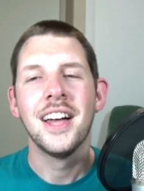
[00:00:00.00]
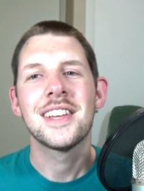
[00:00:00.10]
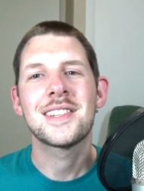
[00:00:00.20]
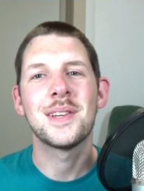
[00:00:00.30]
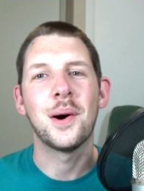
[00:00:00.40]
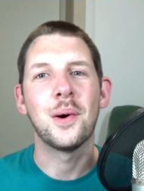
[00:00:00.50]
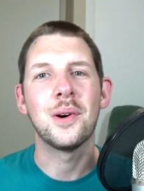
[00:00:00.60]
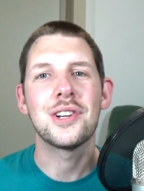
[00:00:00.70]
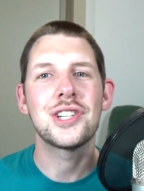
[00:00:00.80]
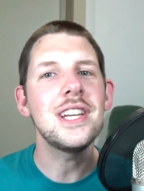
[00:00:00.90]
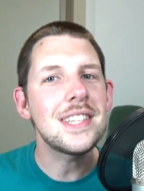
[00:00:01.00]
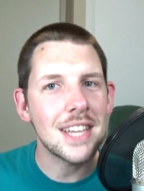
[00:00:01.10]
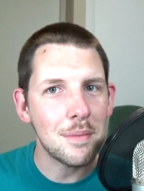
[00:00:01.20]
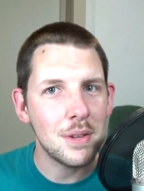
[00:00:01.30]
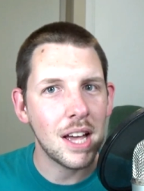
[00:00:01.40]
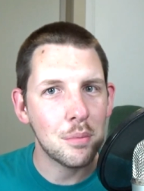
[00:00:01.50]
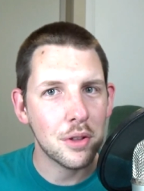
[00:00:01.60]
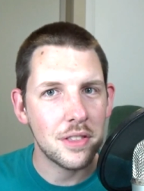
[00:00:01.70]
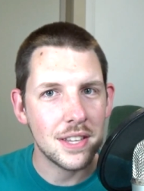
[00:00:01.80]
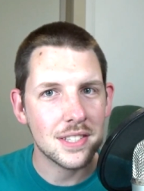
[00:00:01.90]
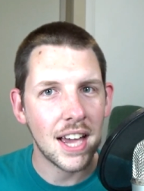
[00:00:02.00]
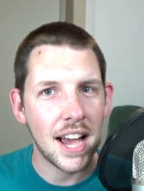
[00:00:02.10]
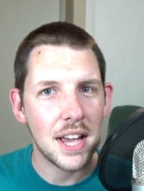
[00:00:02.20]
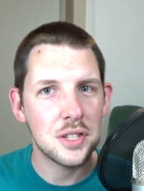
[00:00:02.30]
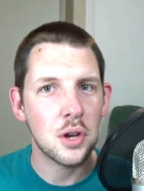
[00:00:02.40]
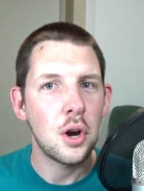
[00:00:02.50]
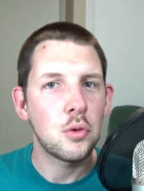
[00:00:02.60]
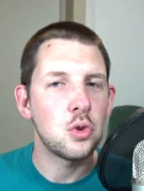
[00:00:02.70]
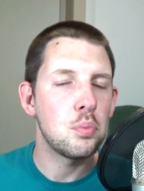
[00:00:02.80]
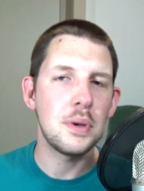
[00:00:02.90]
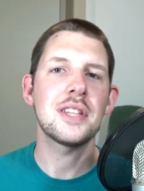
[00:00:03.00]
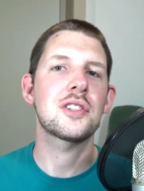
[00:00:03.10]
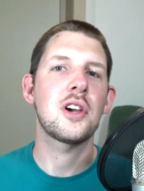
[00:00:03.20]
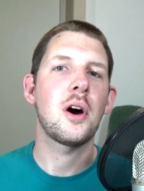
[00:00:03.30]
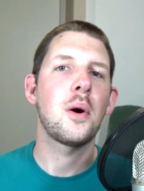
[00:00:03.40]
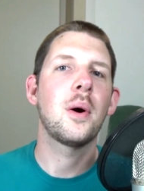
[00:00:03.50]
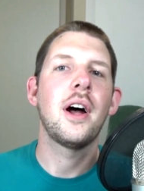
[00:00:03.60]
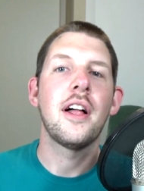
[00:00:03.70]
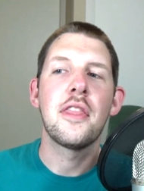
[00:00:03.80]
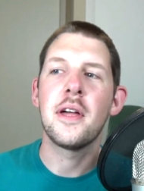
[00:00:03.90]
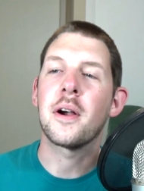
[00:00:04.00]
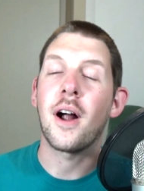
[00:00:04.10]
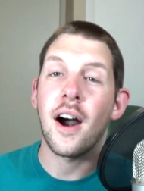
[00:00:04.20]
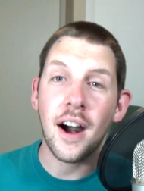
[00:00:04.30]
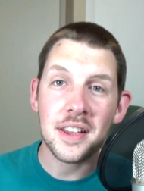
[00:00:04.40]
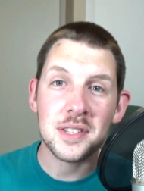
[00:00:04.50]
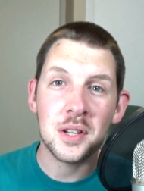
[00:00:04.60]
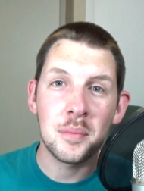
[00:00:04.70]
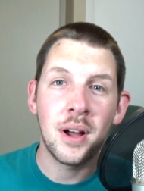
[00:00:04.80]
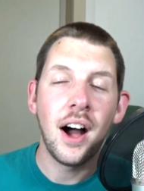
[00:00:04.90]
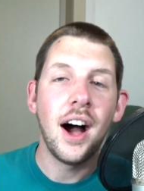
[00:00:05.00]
So she set me up with these guys, Rubisco. They're awesome.